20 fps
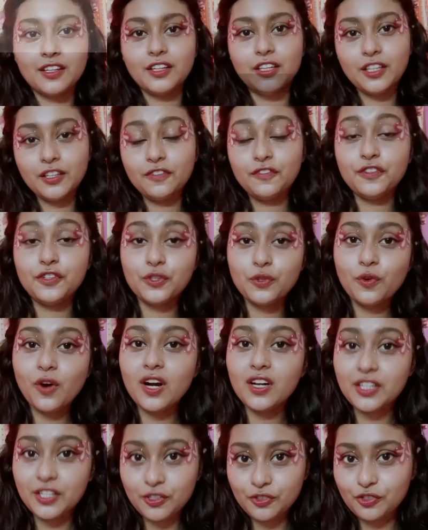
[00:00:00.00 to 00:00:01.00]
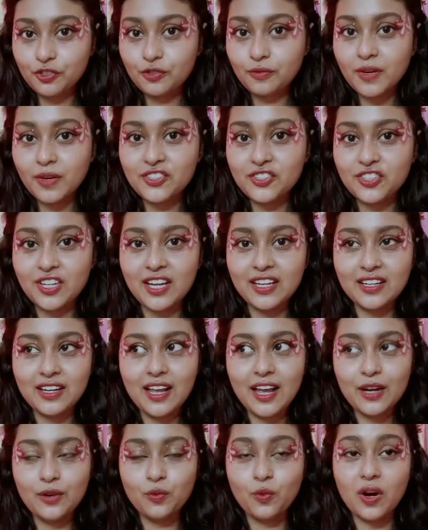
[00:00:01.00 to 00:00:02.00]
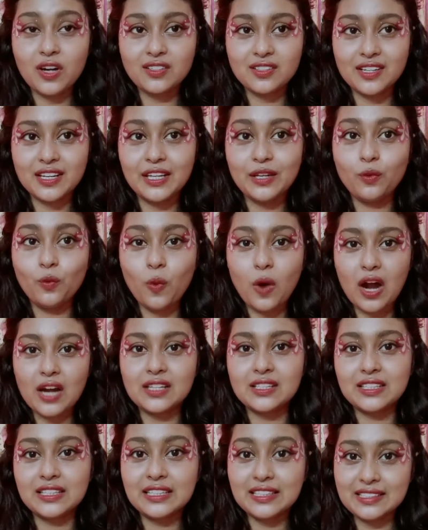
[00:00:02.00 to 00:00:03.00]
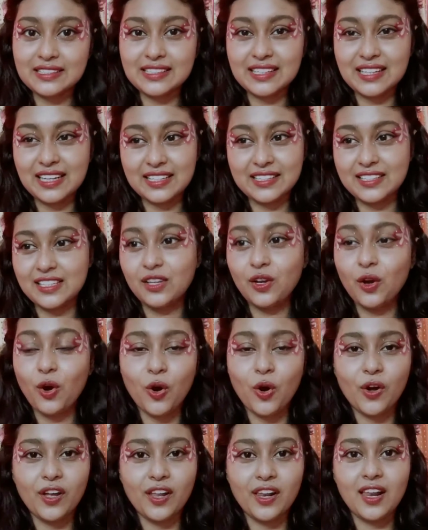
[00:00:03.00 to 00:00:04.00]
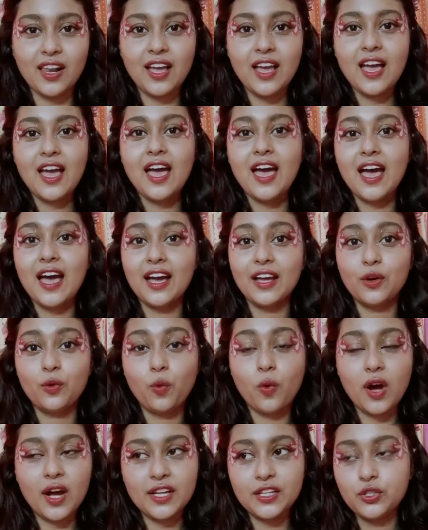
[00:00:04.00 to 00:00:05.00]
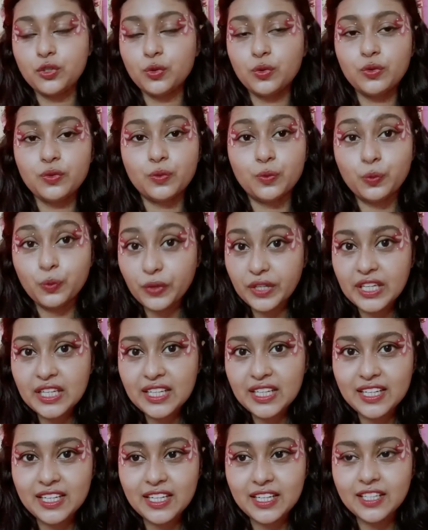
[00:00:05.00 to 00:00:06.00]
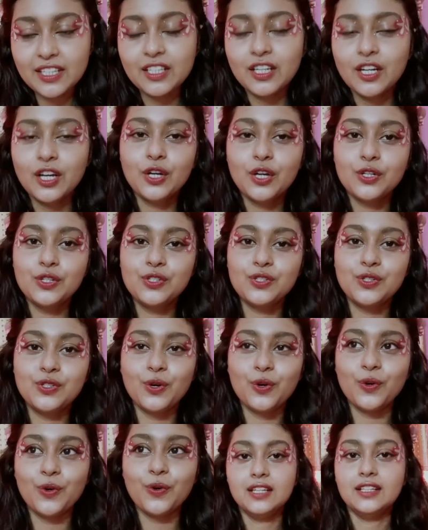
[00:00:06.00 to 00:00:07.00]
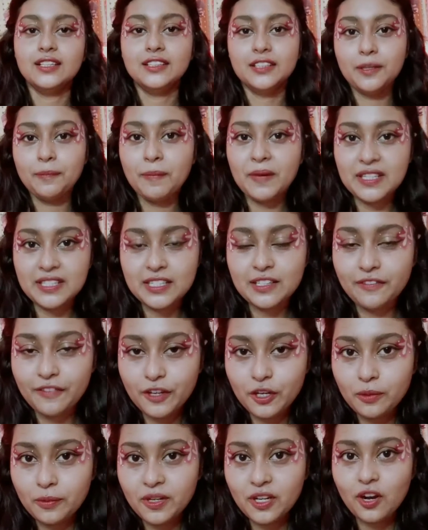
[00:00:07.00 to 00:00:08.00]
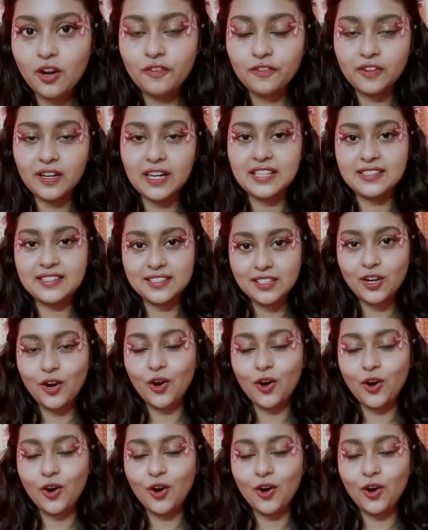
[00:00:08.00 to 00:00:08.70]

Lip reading: If you are new to my channel and wondering what is cleansing oil and why do we need it, so the basic phenomena of cleansing